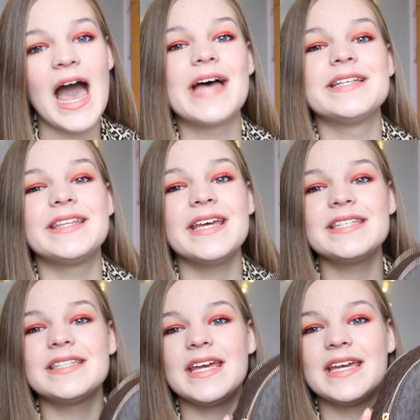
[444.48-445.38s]
and
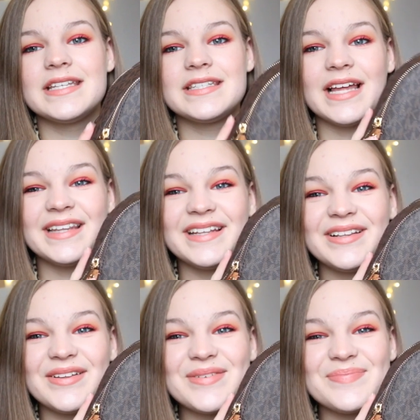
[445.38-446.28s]
this is a
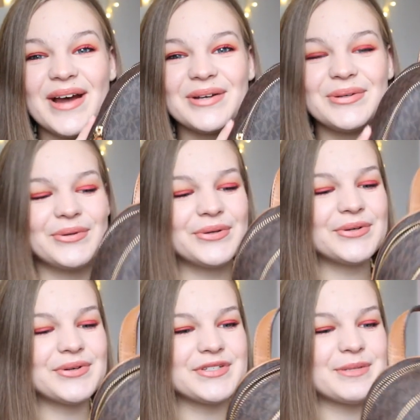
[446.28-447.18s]
little Michael
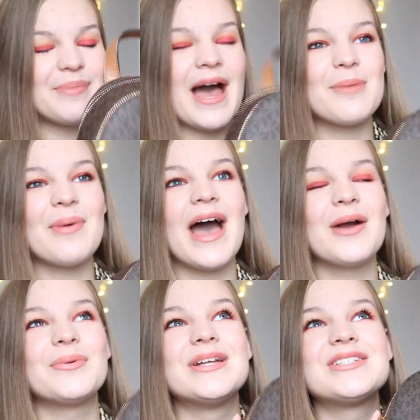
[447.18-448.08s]
Kors
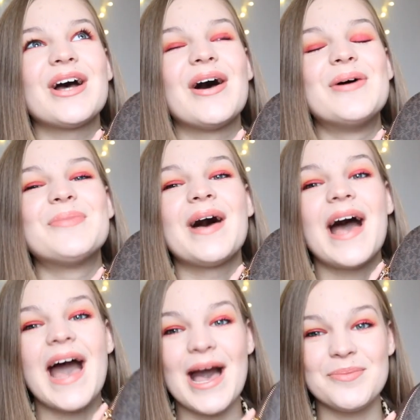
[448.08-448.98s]
backpack, which I'm
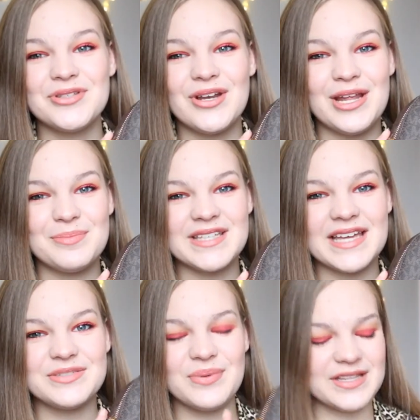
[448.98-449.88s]
absolutely
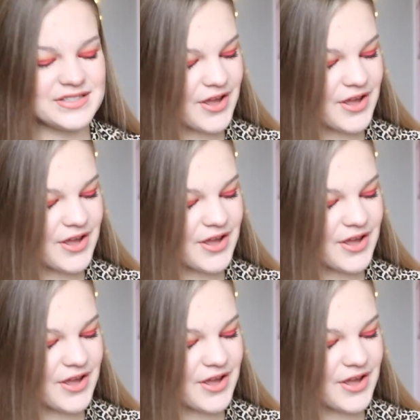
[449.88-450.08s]
obsessed with.